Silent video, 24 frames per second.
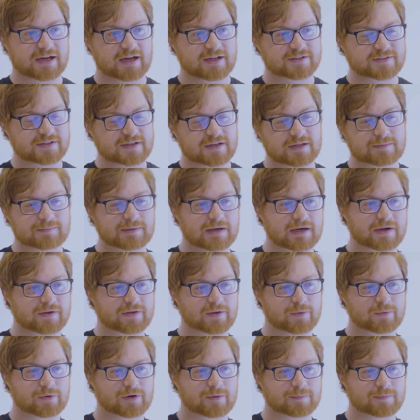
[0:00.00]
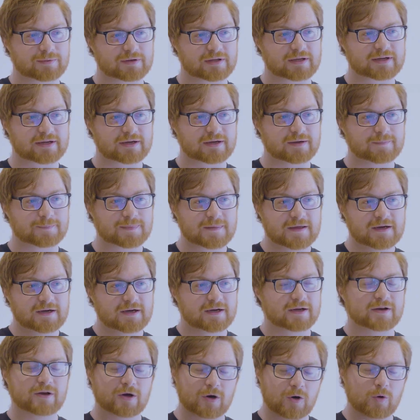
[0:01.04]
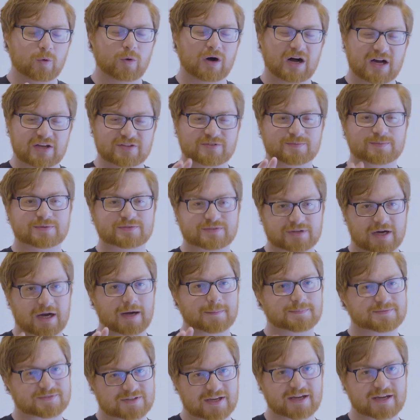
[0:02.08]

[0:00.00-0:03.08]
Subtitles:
cat's out of the bag on that one, but an OWASP top